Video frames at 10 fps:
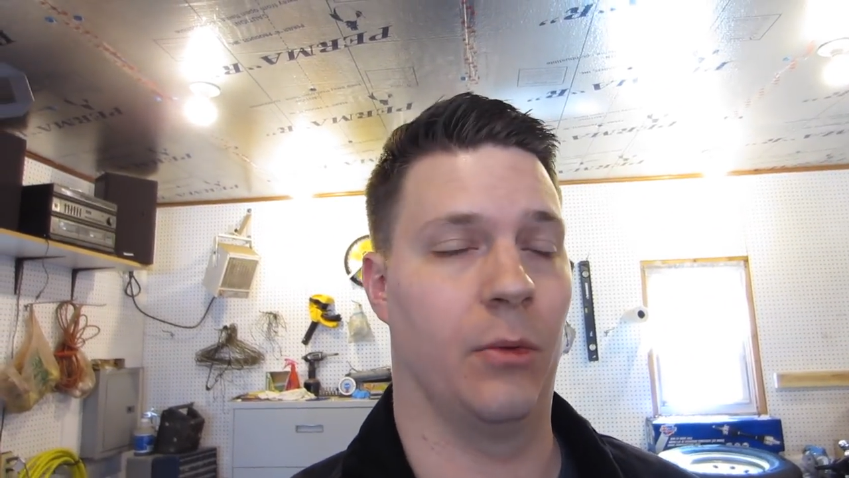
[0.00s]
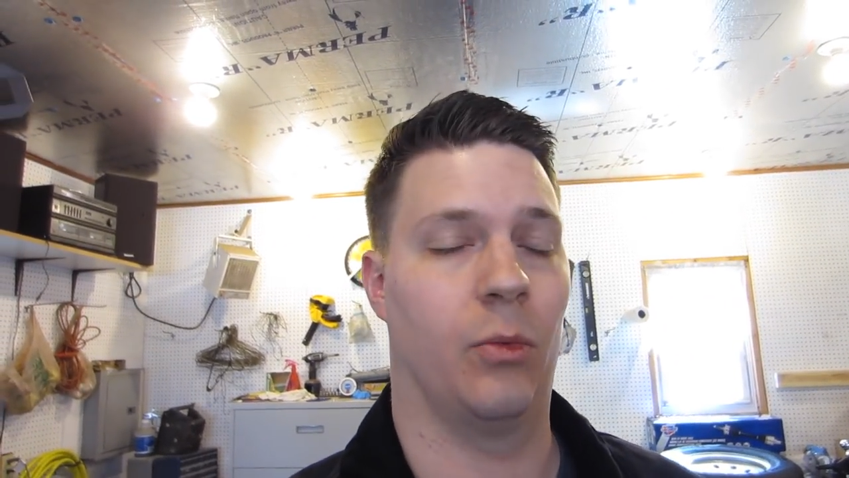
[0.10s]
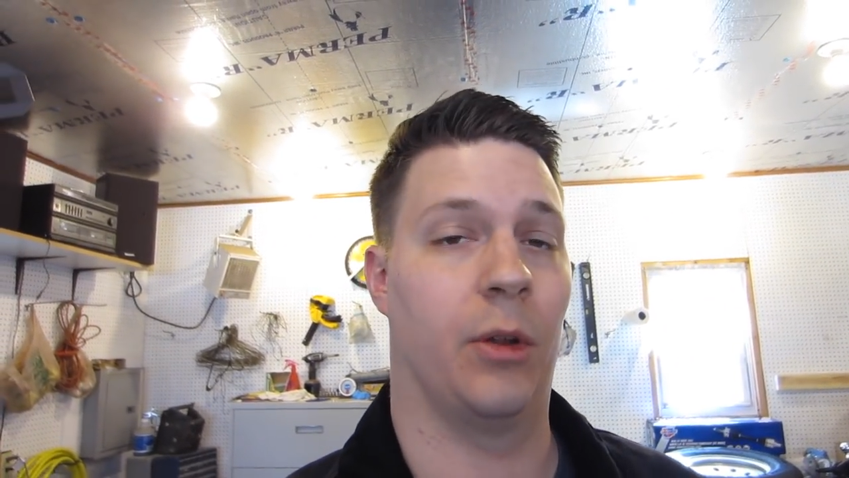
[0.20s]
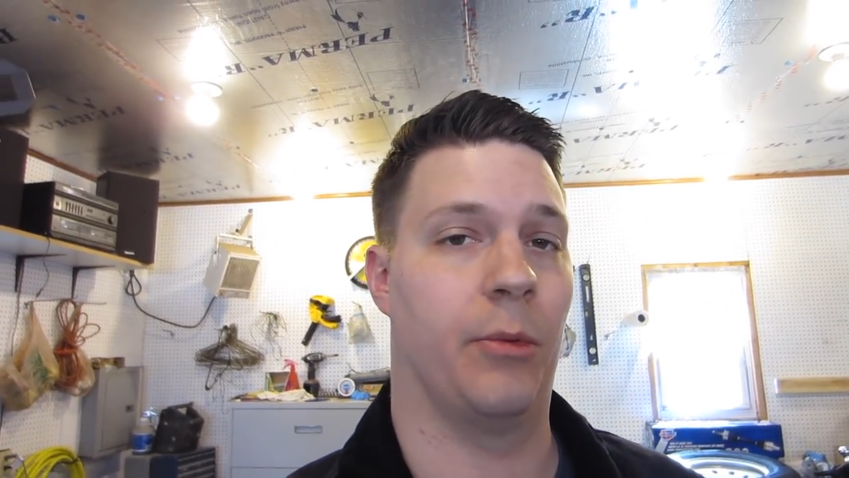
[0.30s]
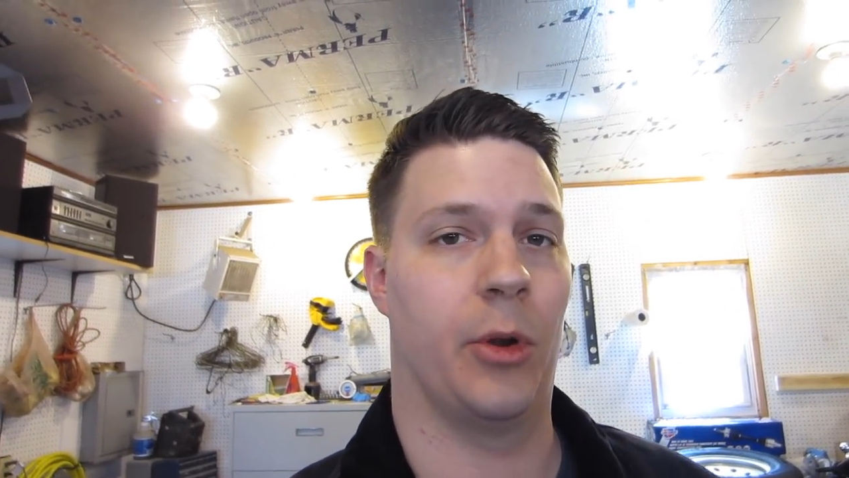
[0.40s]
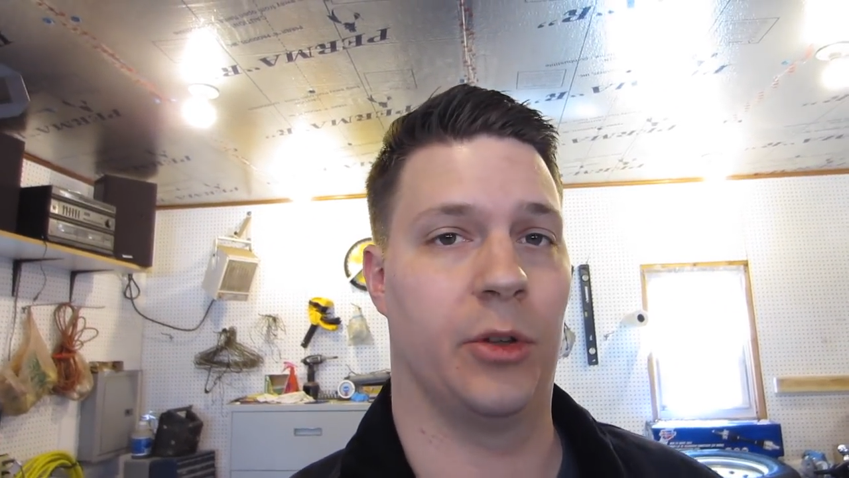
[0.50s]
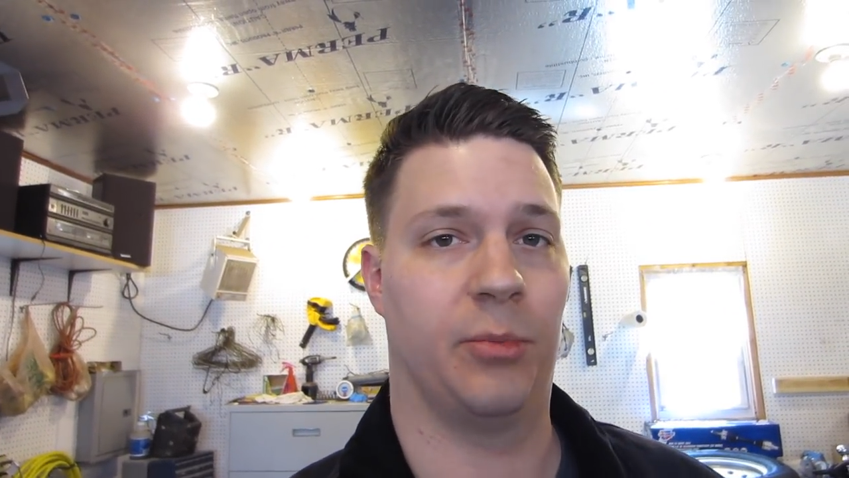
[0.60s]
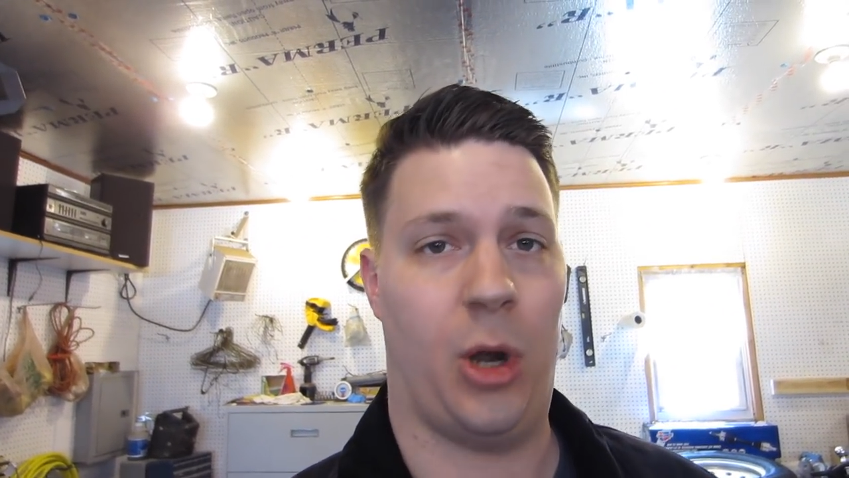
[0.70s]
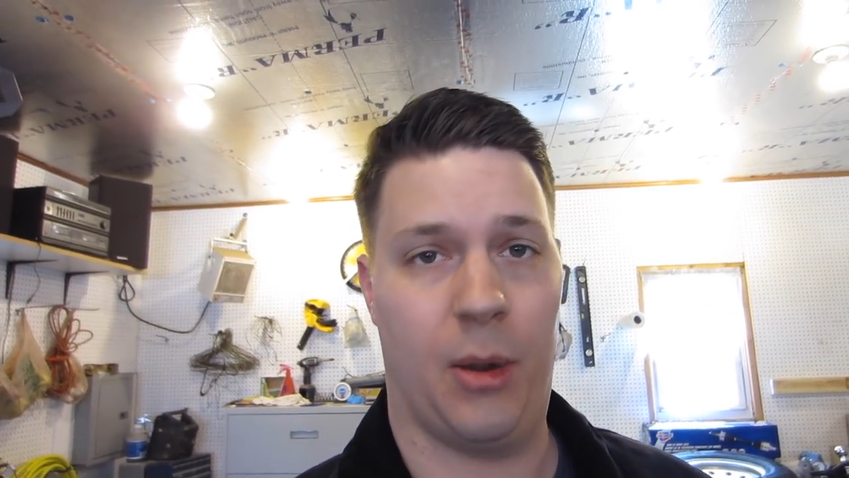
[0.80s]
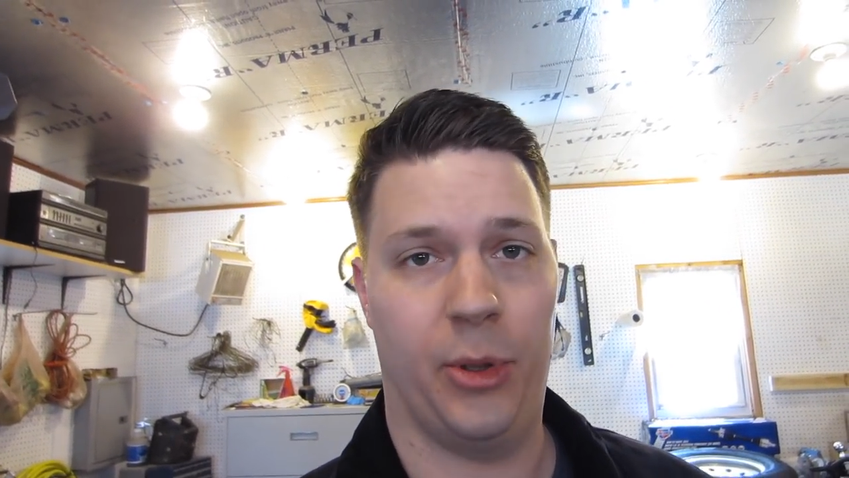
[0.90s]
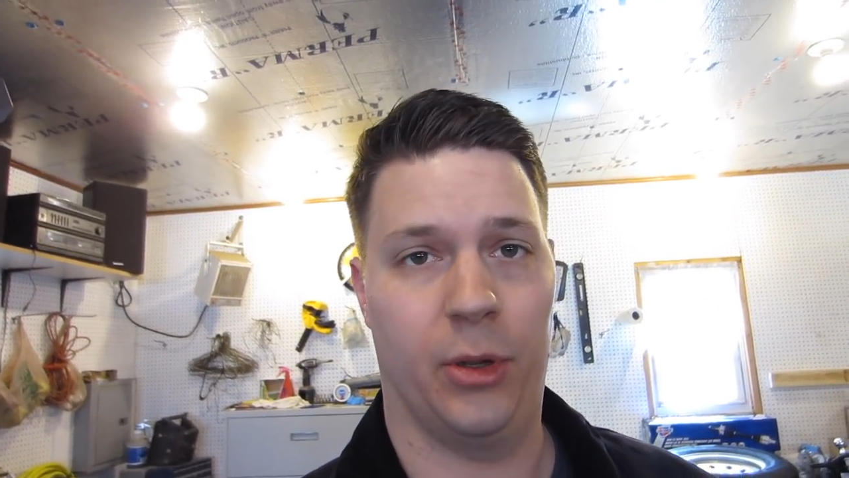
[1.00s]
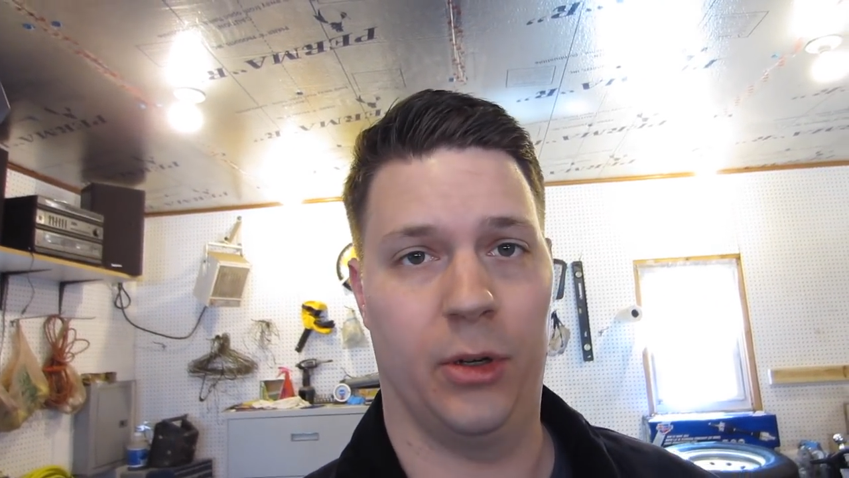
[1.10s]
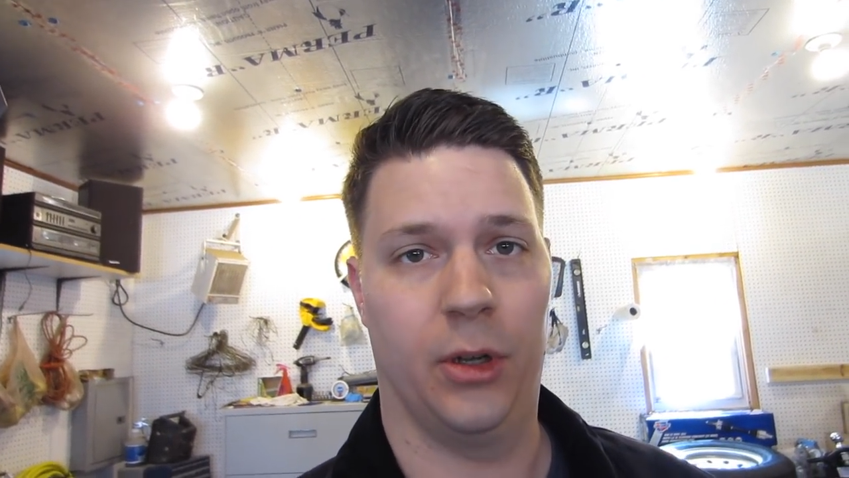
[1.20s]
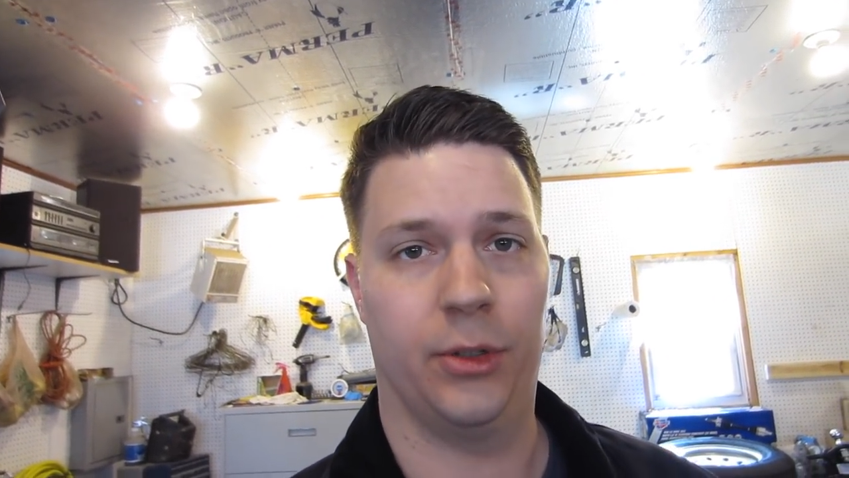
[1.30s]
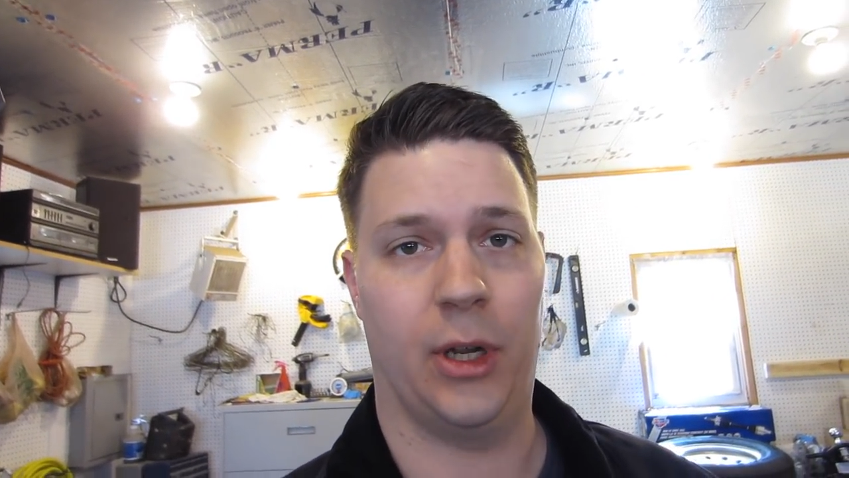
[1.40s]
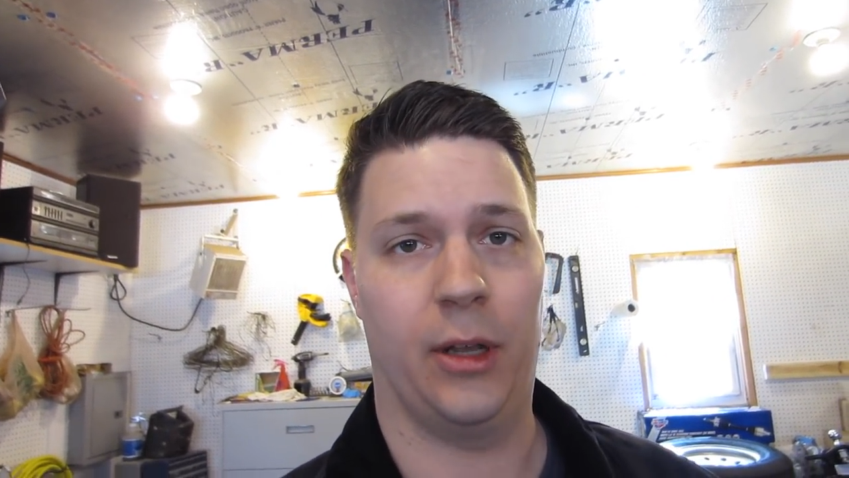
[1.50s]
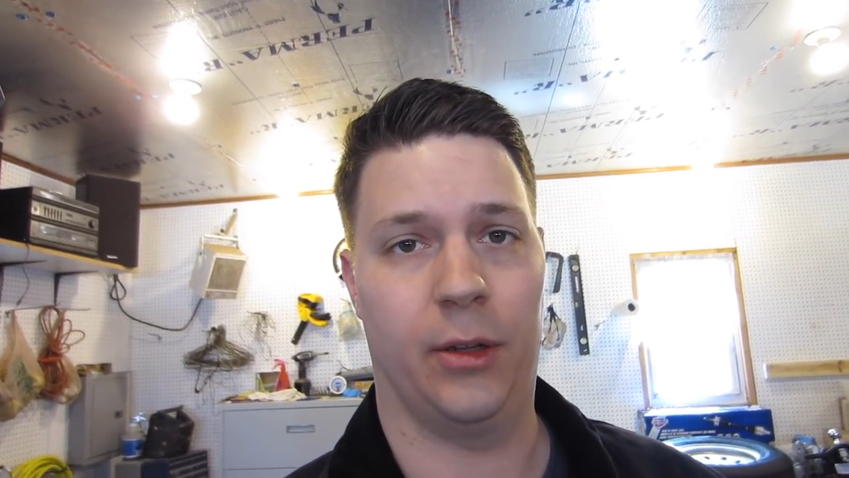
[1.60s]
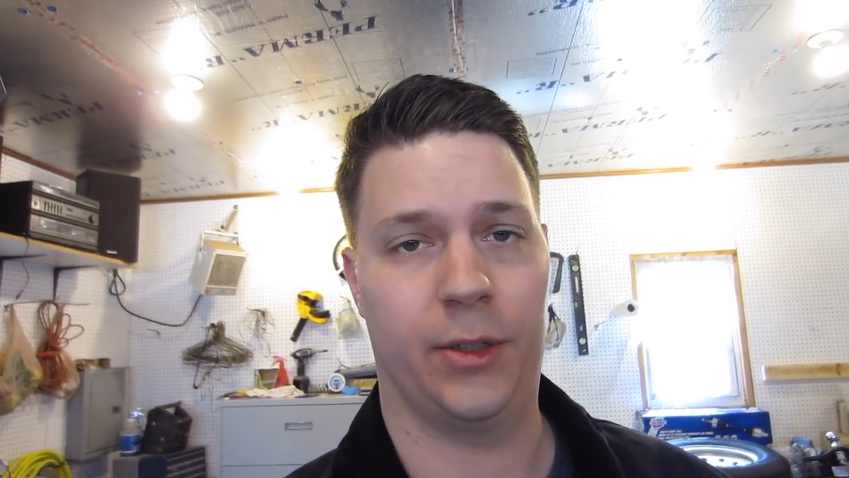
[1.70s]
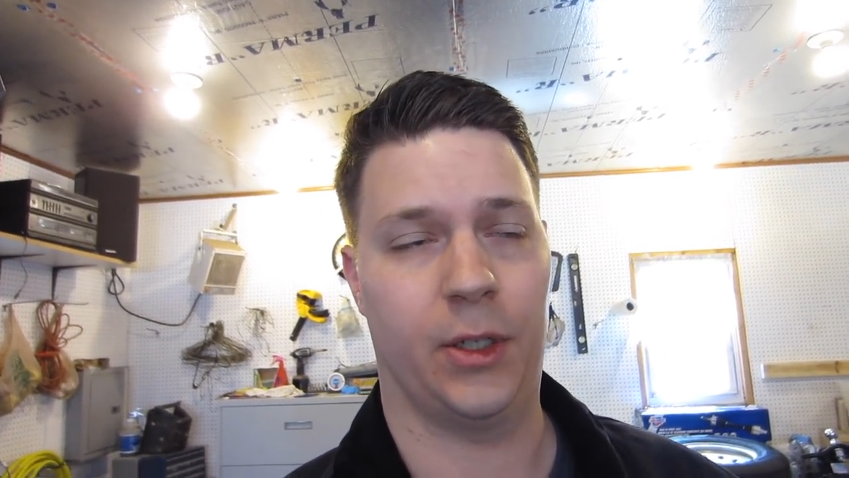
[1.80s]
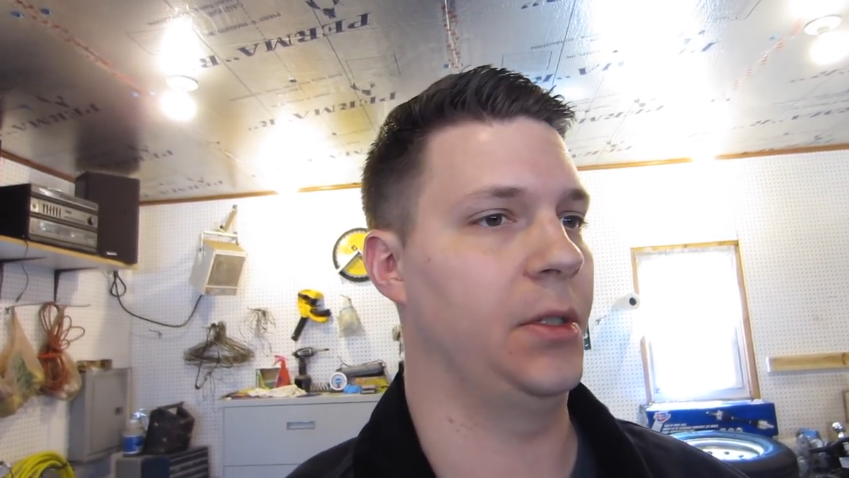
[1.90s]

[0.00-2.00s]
one of the most popular trailers.